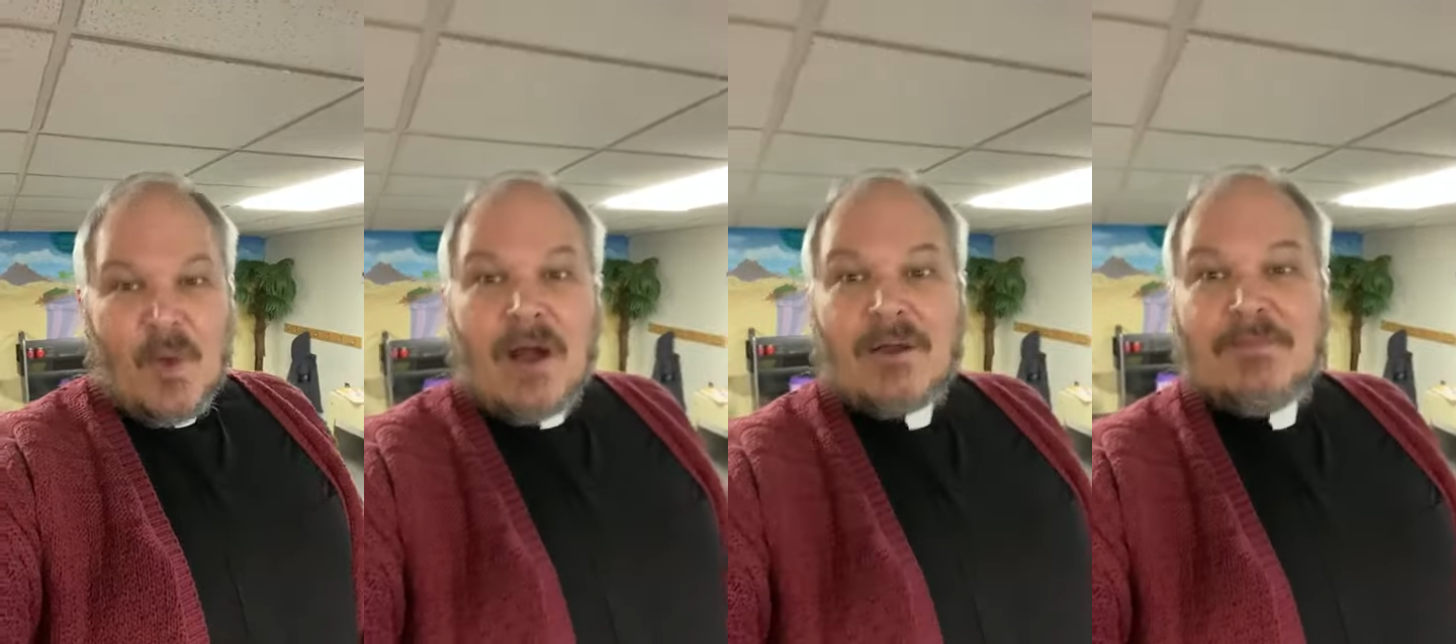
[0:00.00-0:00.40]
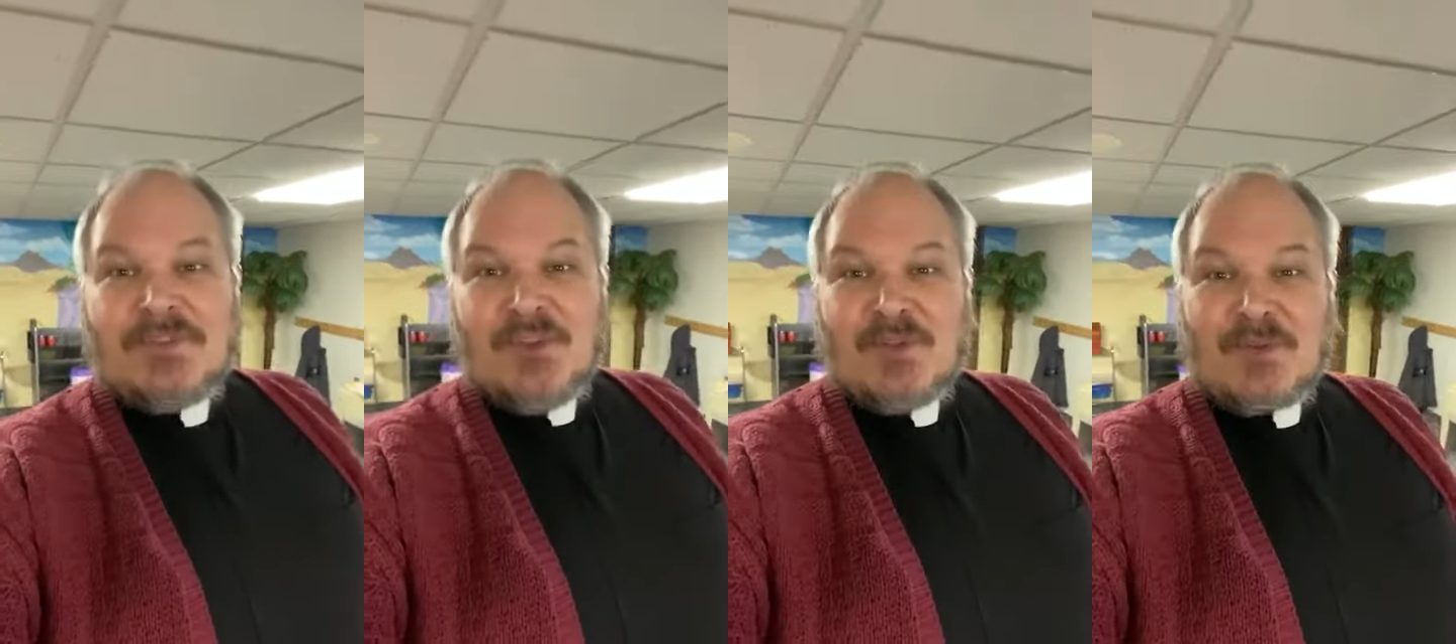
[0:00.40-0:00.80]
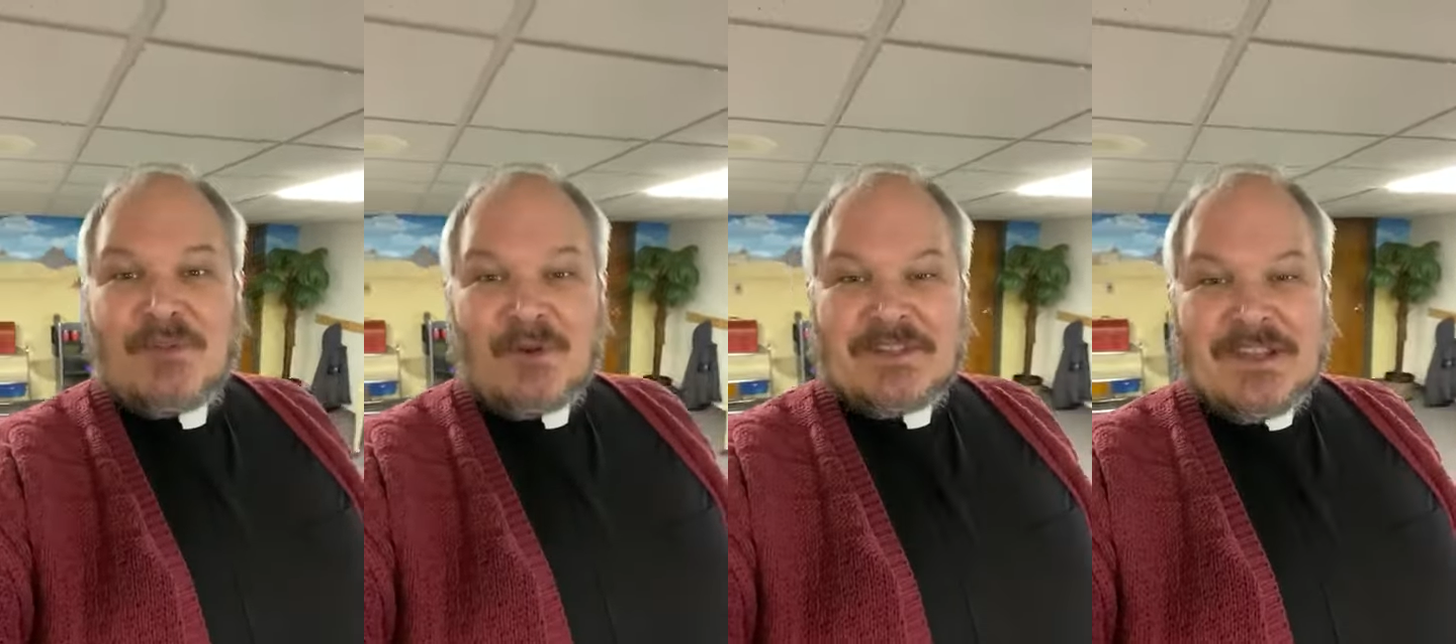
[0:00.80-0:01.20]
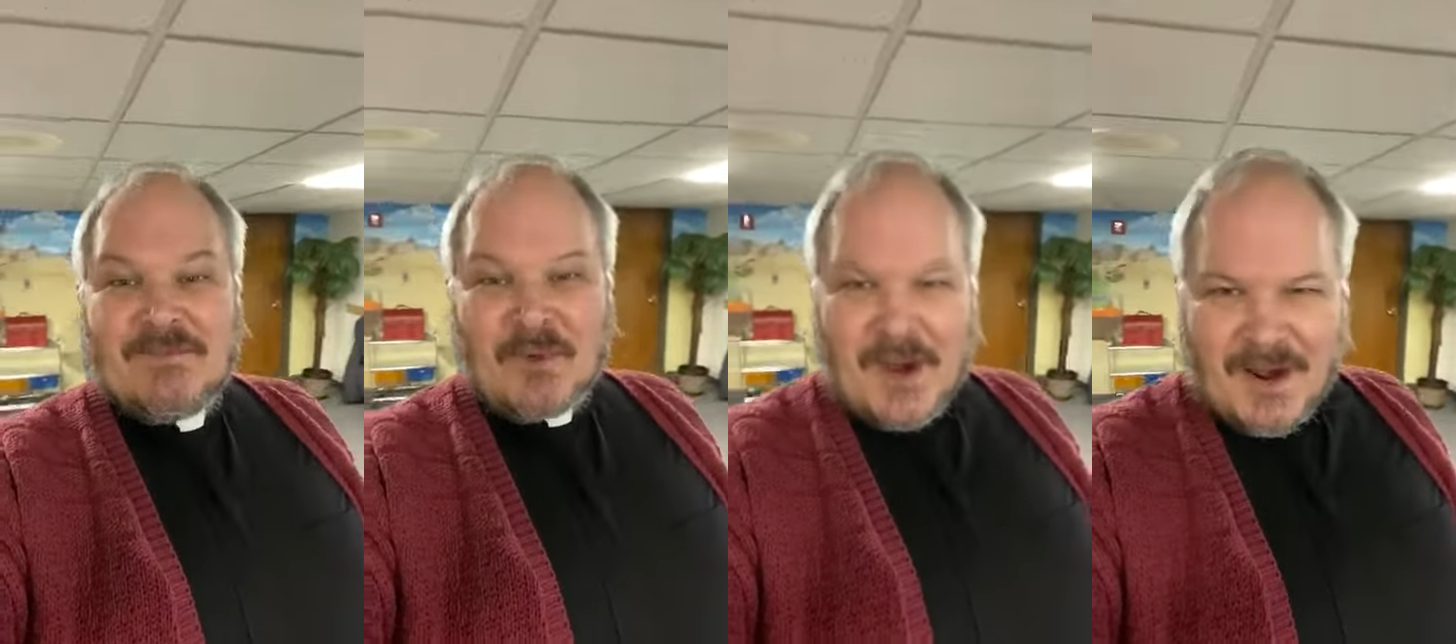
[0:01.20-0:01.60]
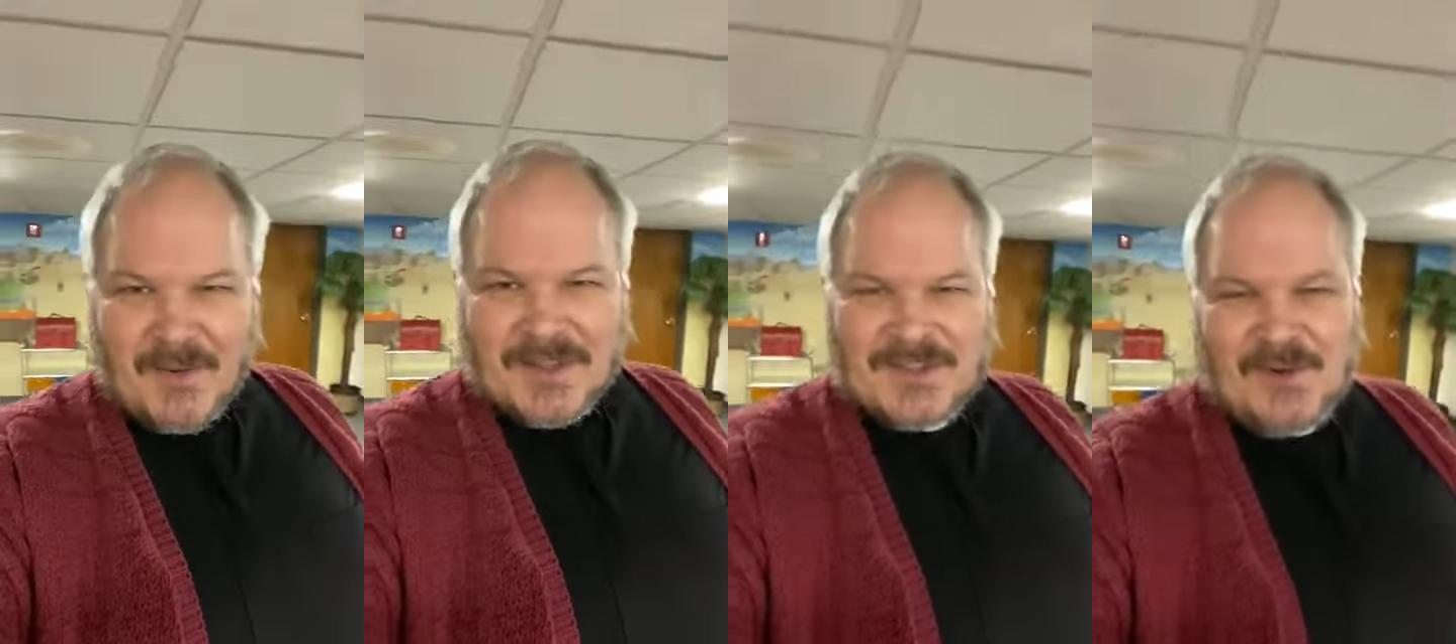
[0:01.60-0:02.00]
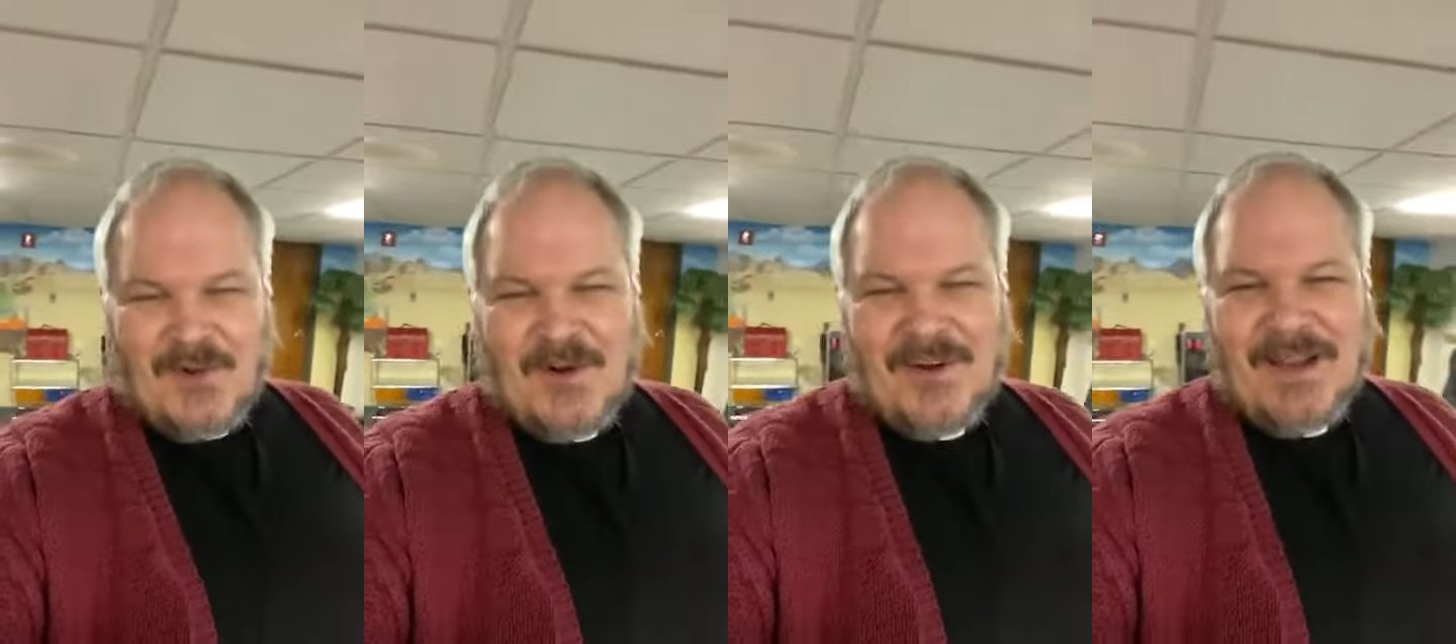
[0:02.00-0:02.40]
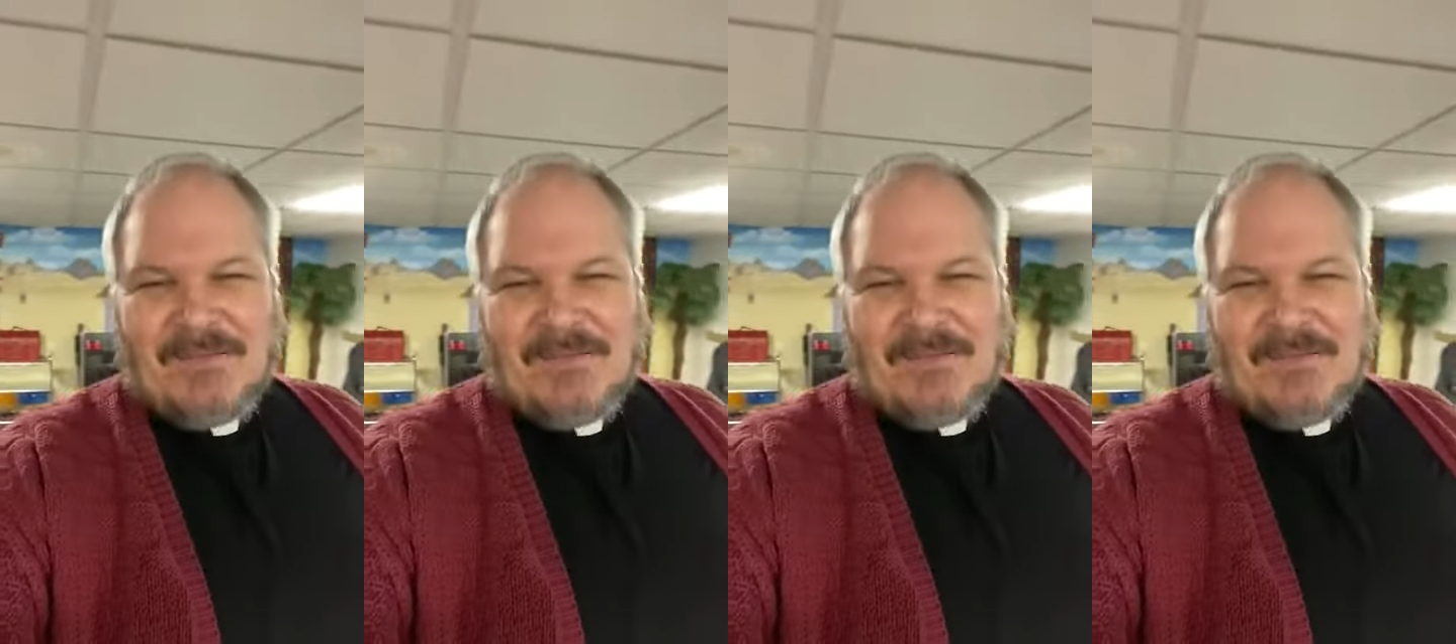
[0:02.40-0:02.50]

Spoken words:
Welcome to 314 Prayer with Zoar.